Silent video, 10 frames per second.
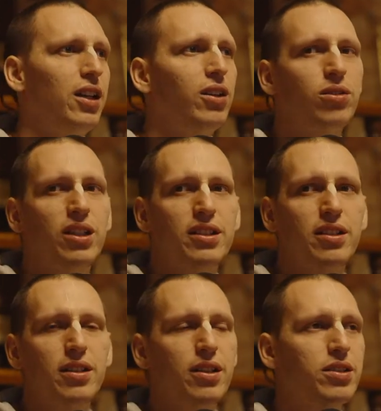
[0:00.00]
Who
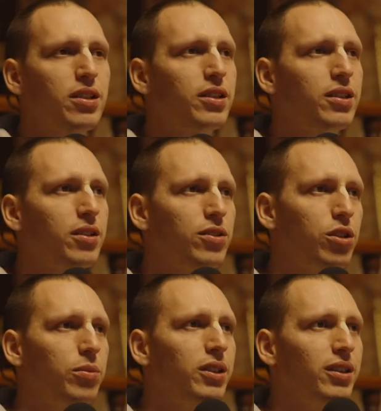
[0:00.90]
doesn't understand
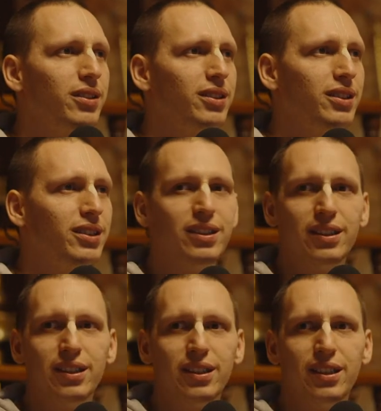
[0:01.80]
German?
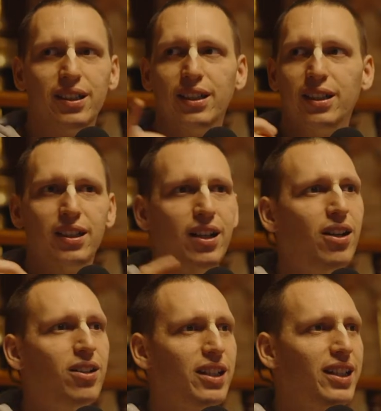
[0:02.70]

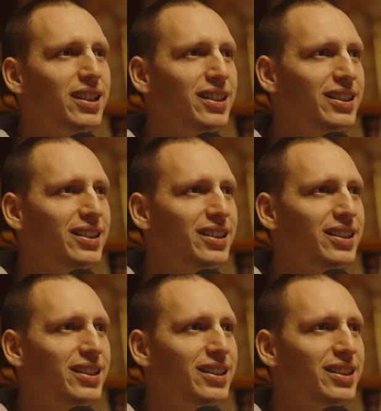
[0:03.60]
Okay.